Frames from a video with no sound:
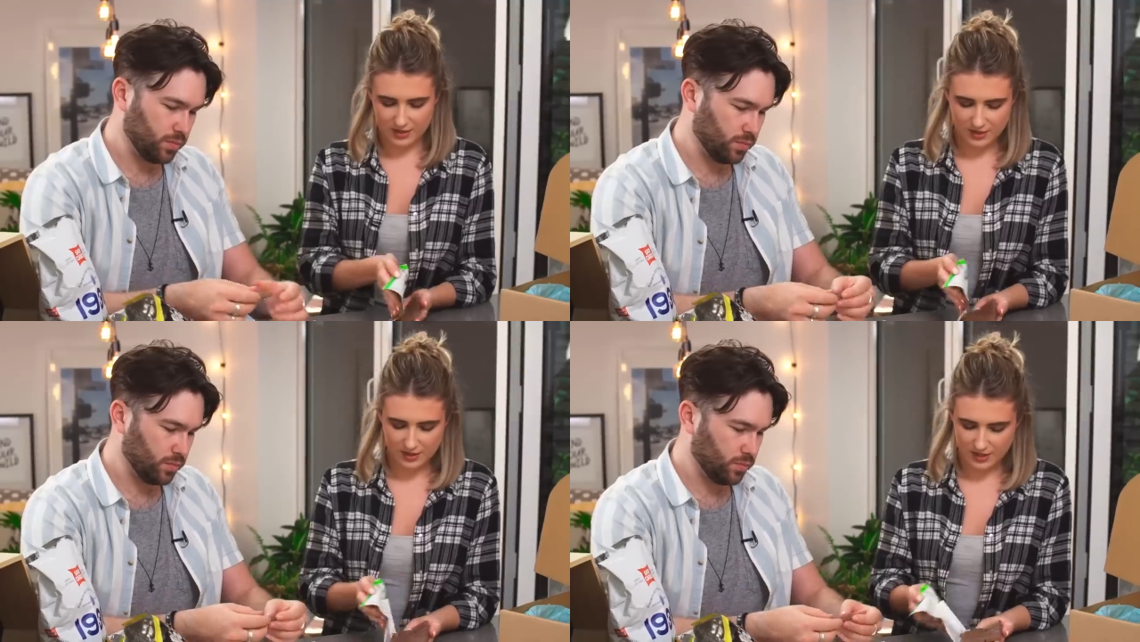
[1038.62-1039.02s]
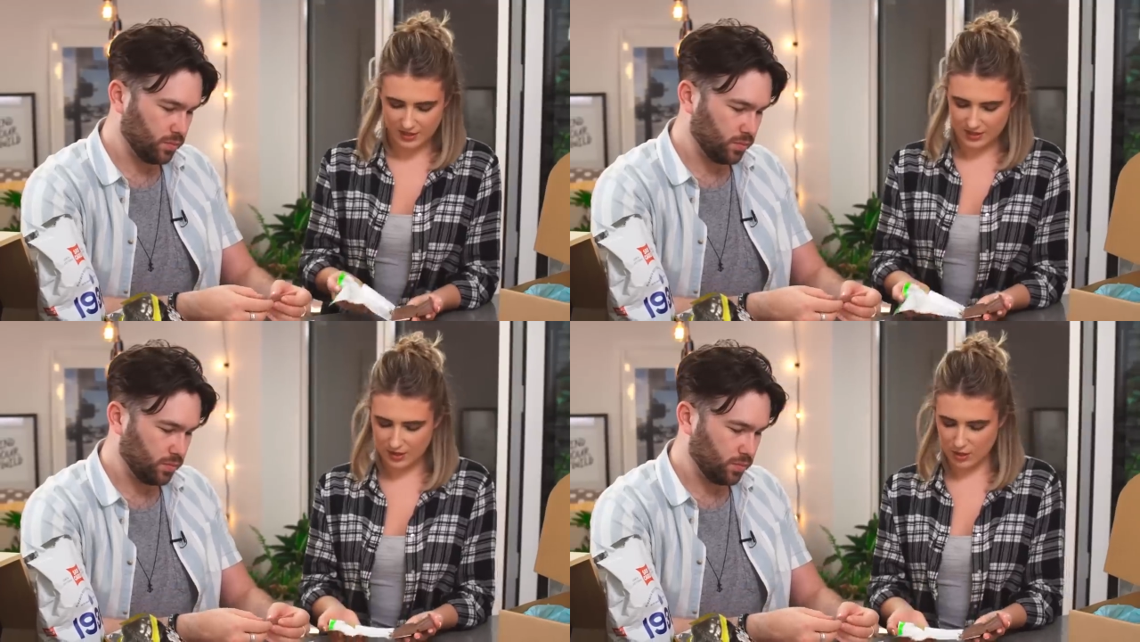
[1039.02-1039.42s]
Speaker 1: Mm.
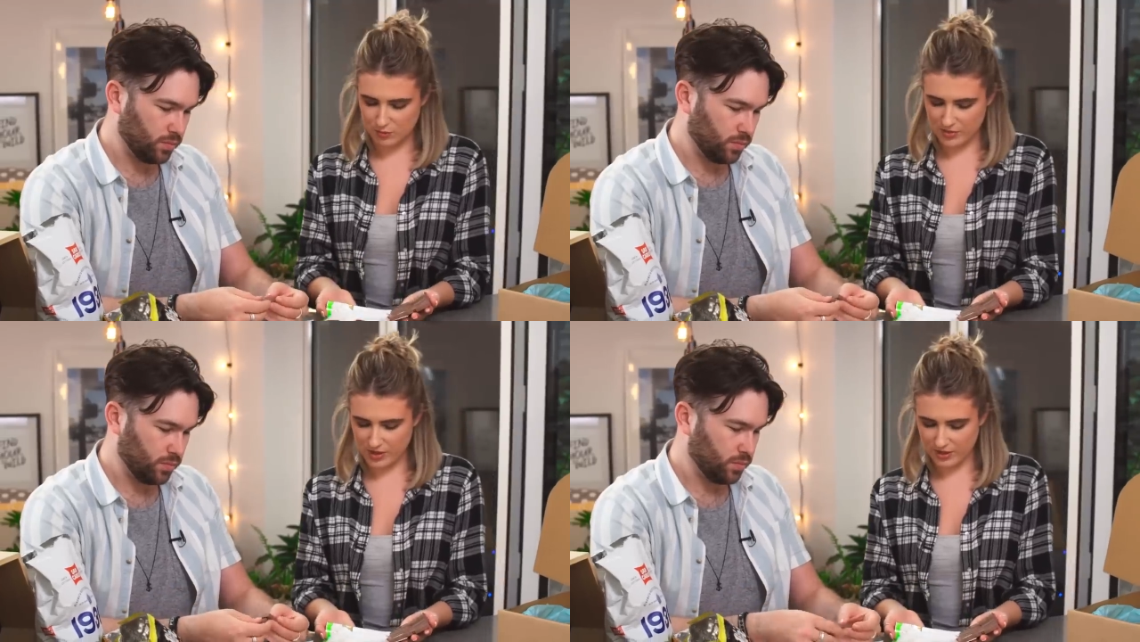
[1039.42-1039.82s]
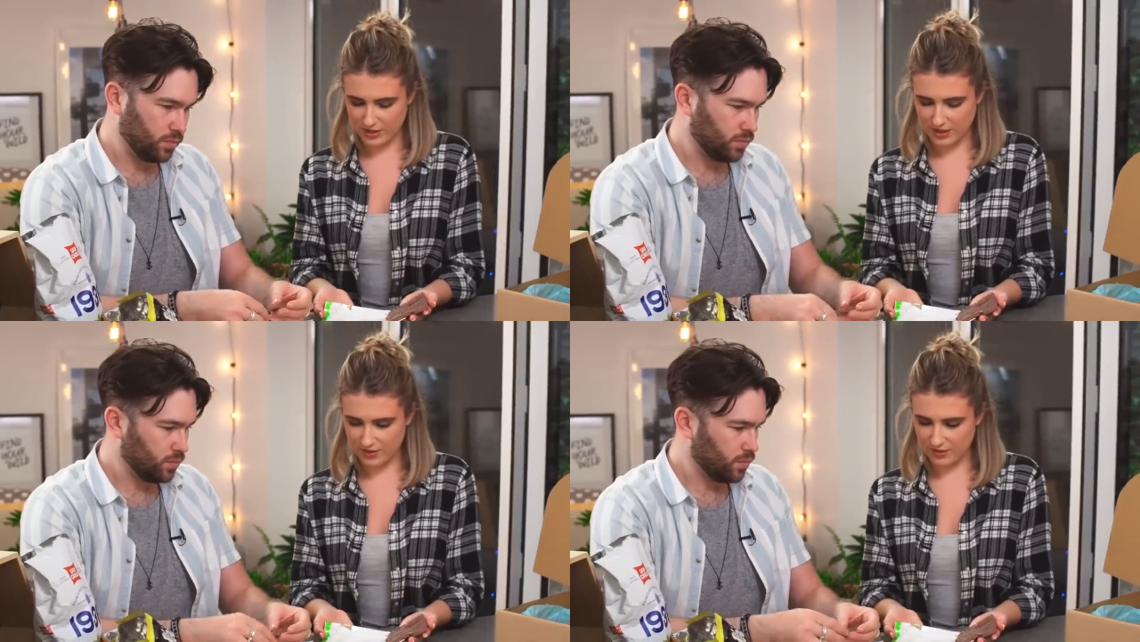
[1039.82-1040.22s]
It's in those
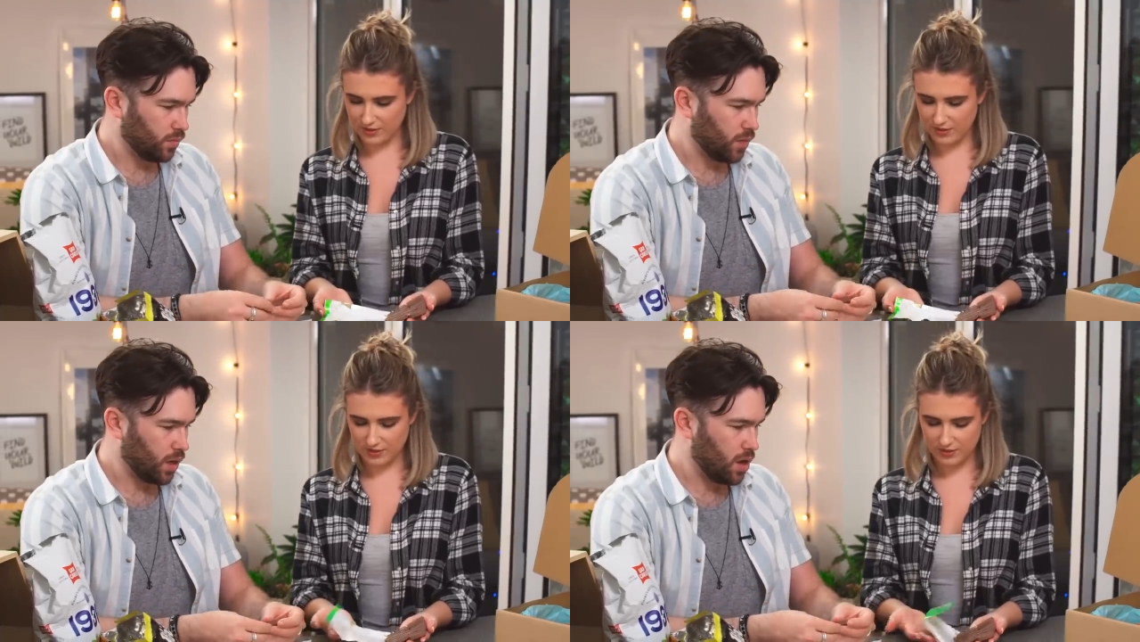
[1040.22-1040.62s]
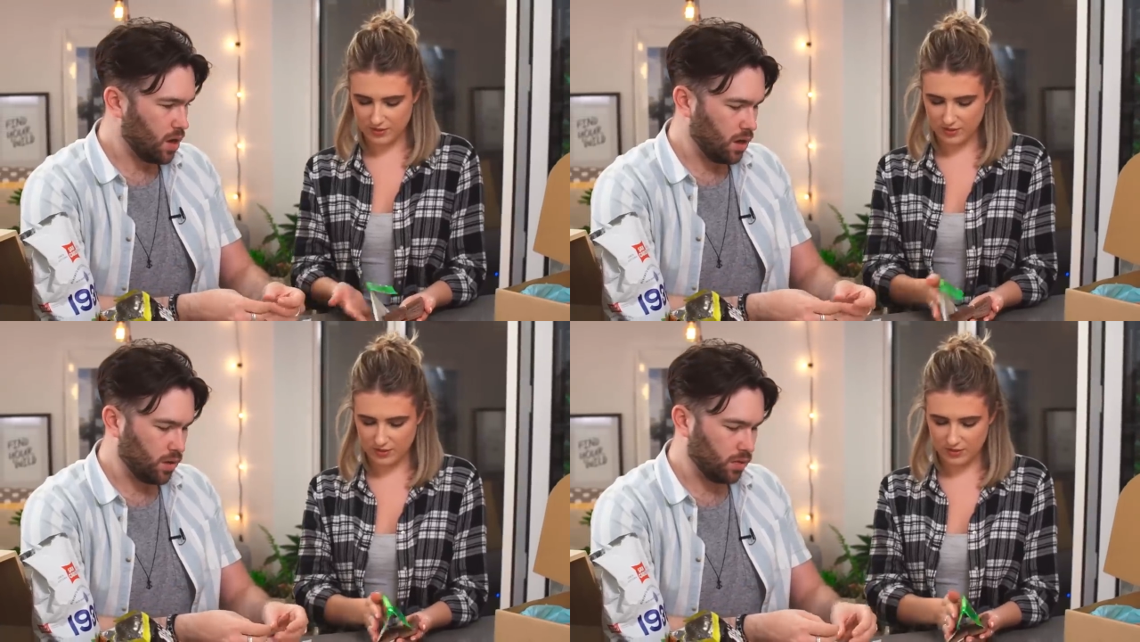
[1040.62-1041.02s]
bars, Al.
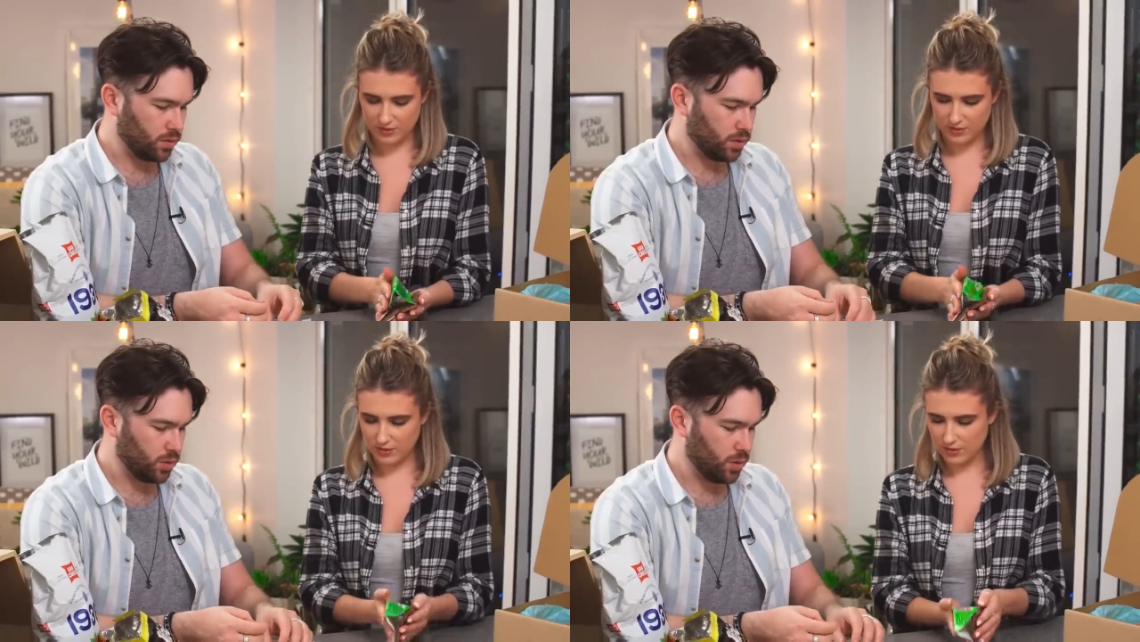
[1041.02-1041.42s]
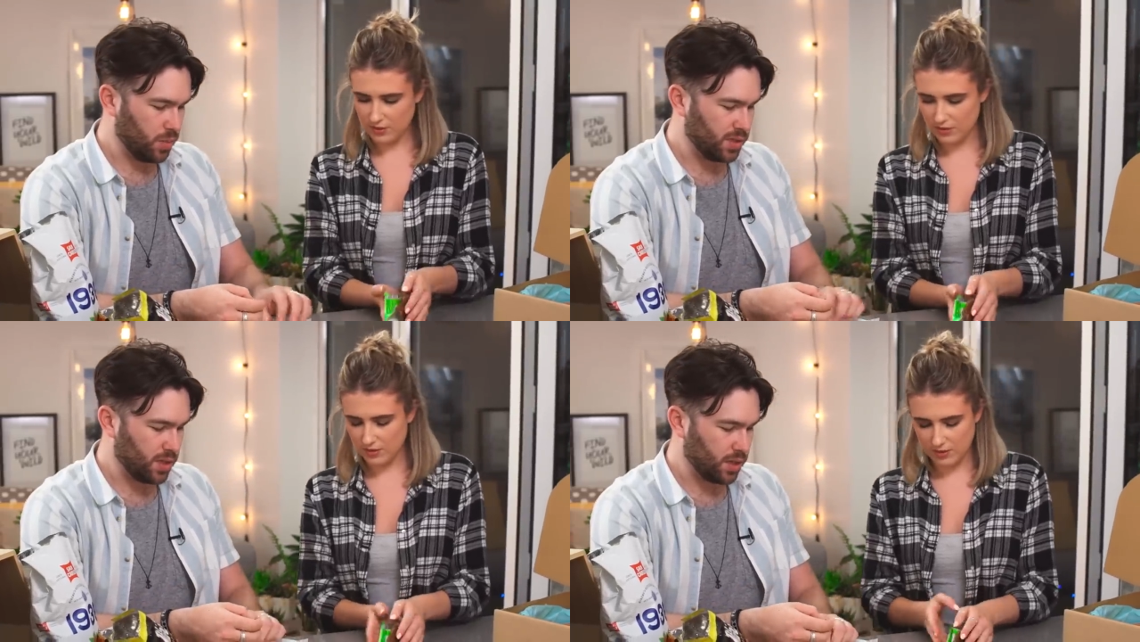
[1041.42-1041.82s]
Speaker 2: Oh, do you
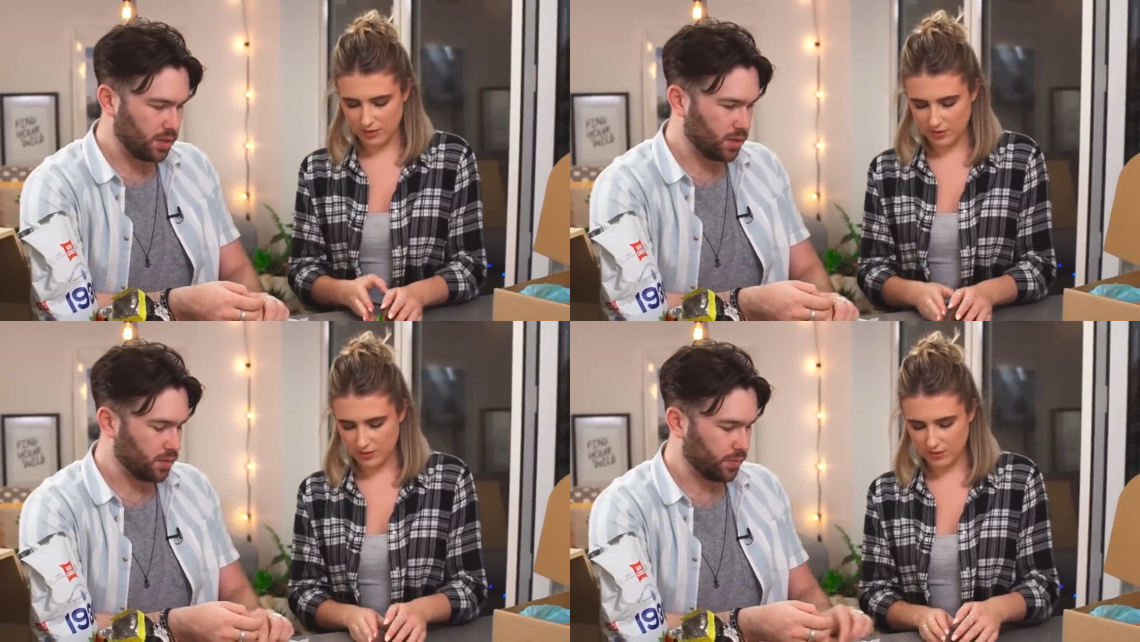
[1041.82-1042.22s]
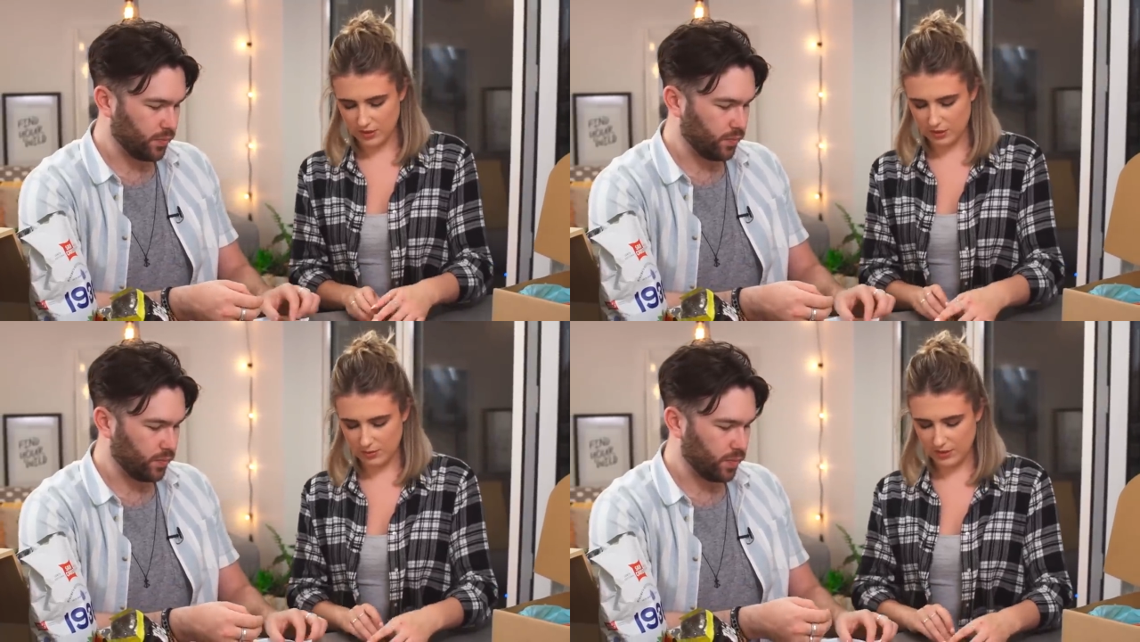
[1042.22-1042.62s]
want a piece of this?
Speaker 1: Yes,